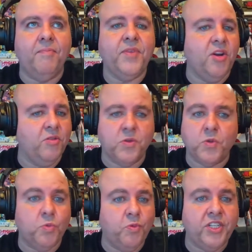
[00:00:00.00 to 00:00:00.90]

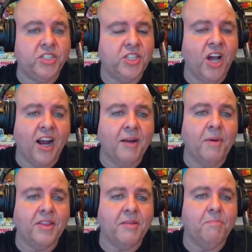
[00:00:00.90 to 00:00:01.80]
we just talk
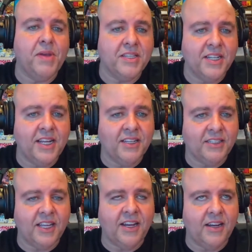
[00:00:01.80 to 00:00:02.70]
about the
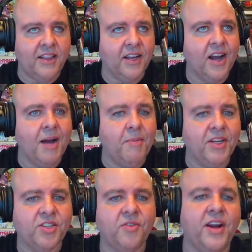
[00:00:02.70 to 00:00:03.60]
business, and then the
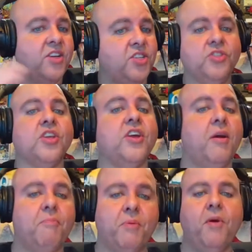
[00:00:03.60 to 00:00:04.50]
comic creators usually
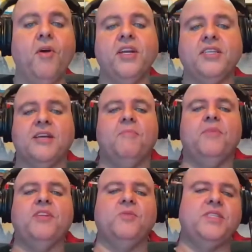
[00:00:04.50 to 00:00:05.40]
are promoting
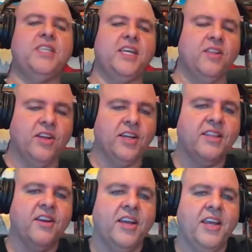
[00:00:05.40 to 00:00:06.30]
something, so we take a look at
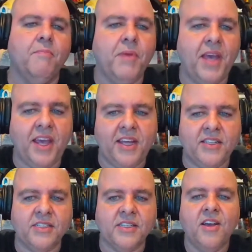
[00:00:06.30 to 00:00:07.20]
their
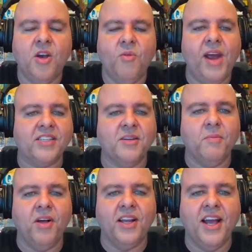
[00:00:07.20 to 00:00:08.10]
campaigns. We ask
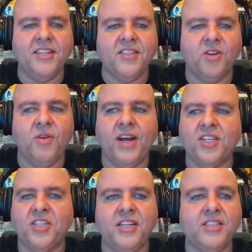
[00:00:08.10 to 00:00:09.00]
them all kinds of
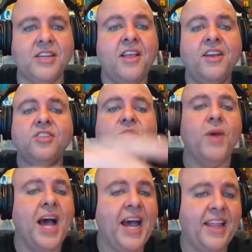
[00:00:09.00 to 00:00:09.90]
questions. So we
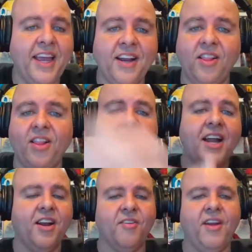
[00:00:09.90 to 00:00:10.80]
highlight a lot
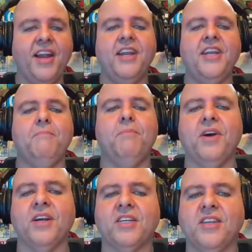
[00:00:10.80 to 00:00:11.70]
of great indie
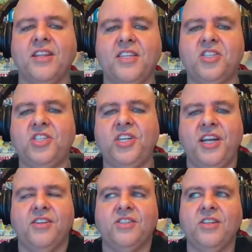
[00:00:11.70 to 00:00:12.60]
books on this
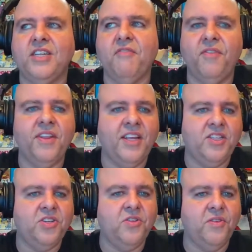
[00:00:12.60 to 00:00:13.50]
channel. So definitely
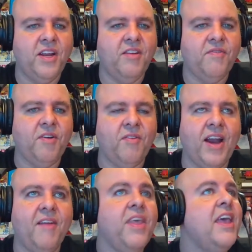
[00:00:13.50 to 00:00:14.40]
tune in if you're
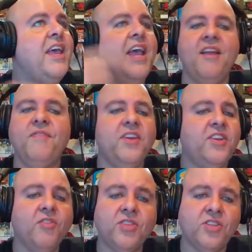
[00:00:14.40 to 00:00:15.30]
around. And if you
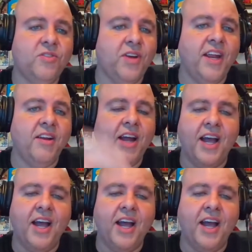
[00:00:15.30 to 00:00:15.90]
don't tune in,